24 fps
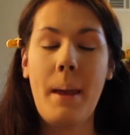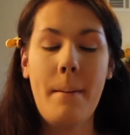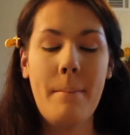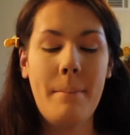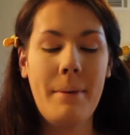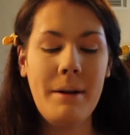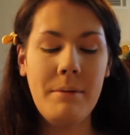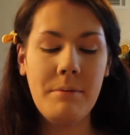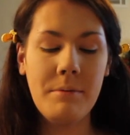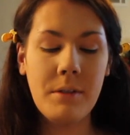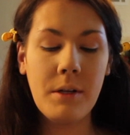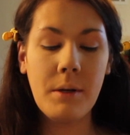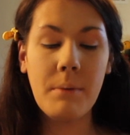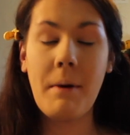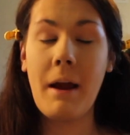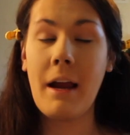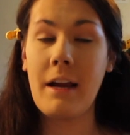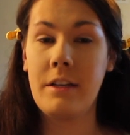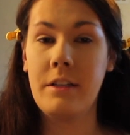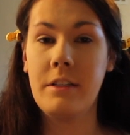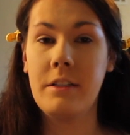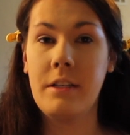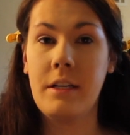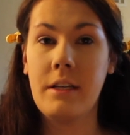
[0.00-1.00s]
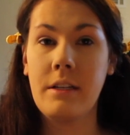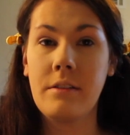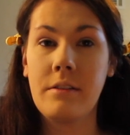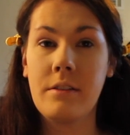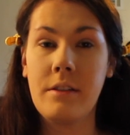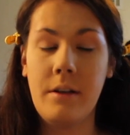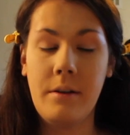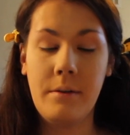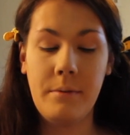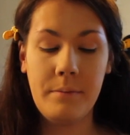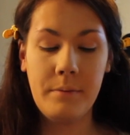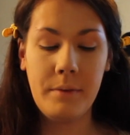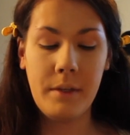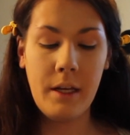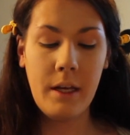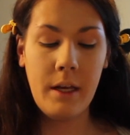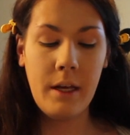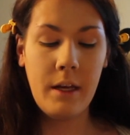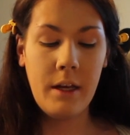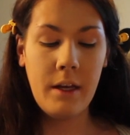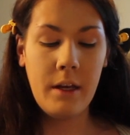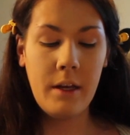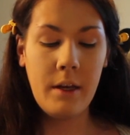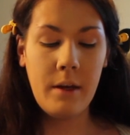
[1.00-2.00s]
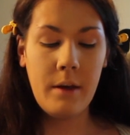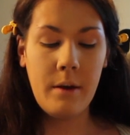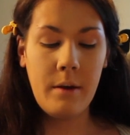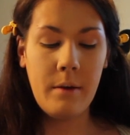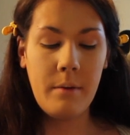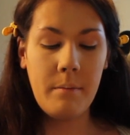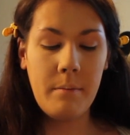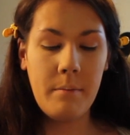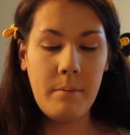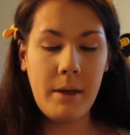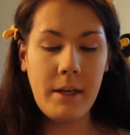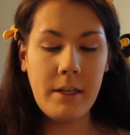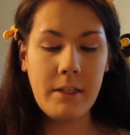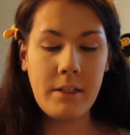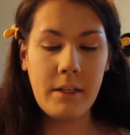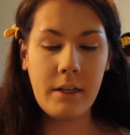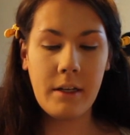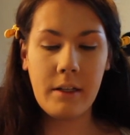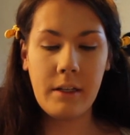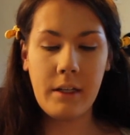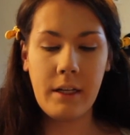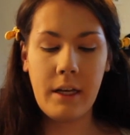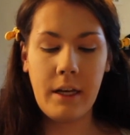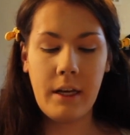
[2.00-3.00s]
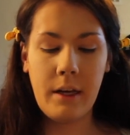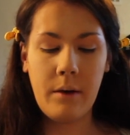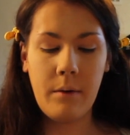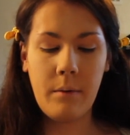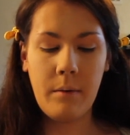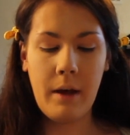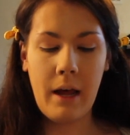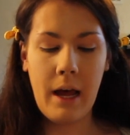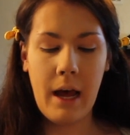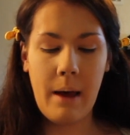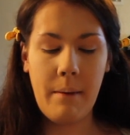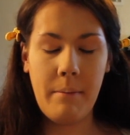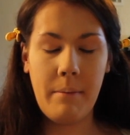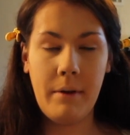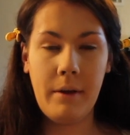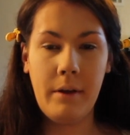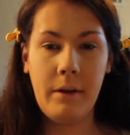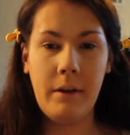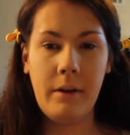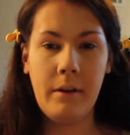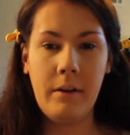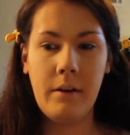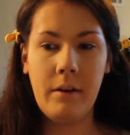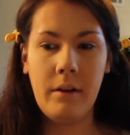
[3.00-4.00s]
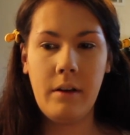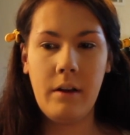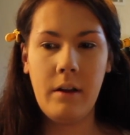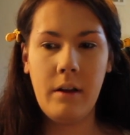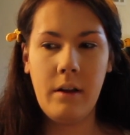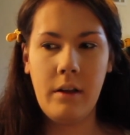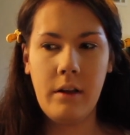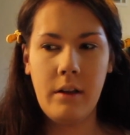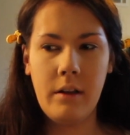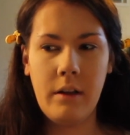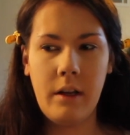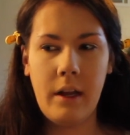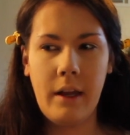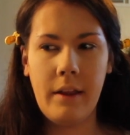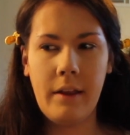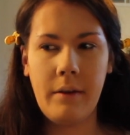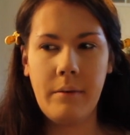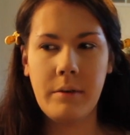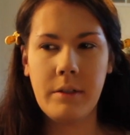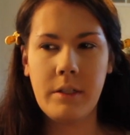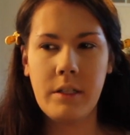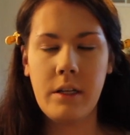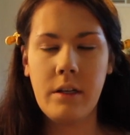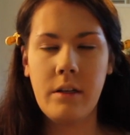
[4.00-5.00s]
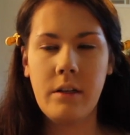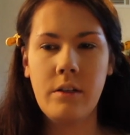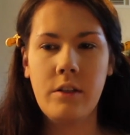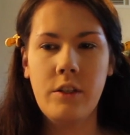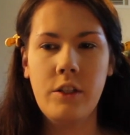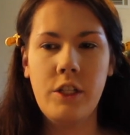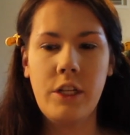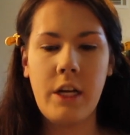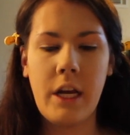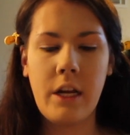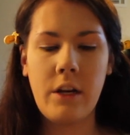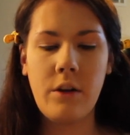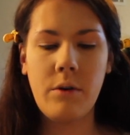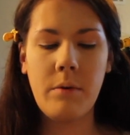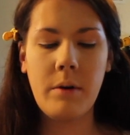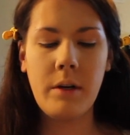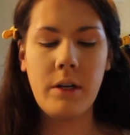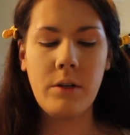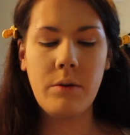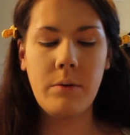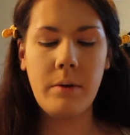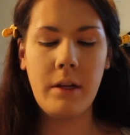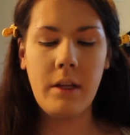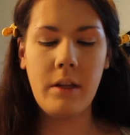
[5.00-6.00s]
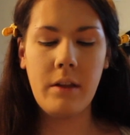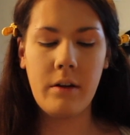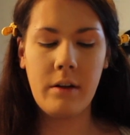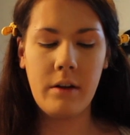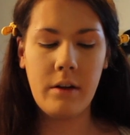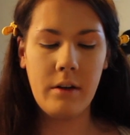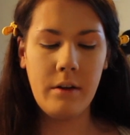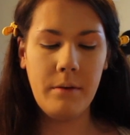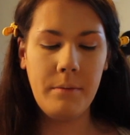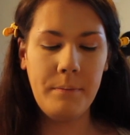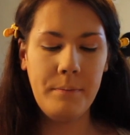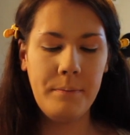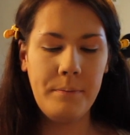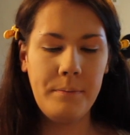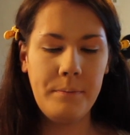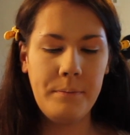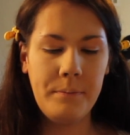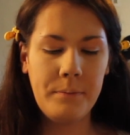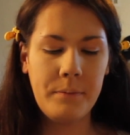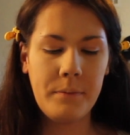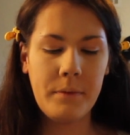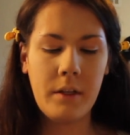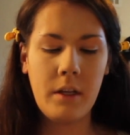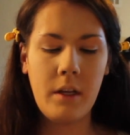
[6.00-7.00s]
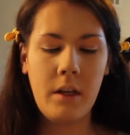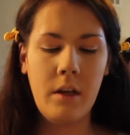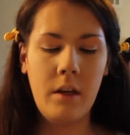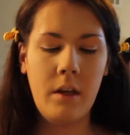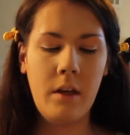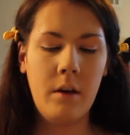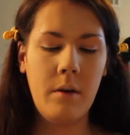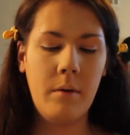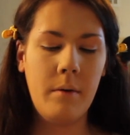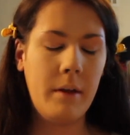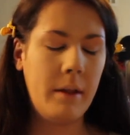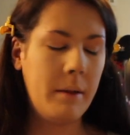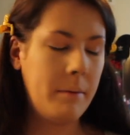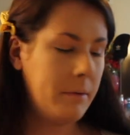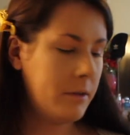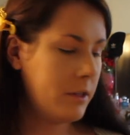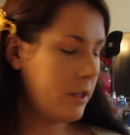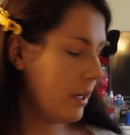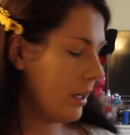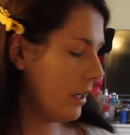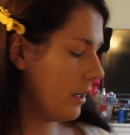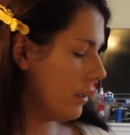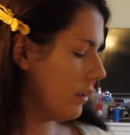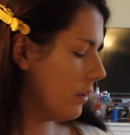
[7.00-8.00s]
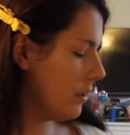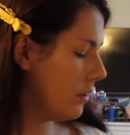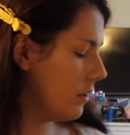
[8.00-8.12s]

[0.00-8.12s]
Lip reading: But I'm still practicing. So basically what happened, I think it was January 23rd. Wait, let me check.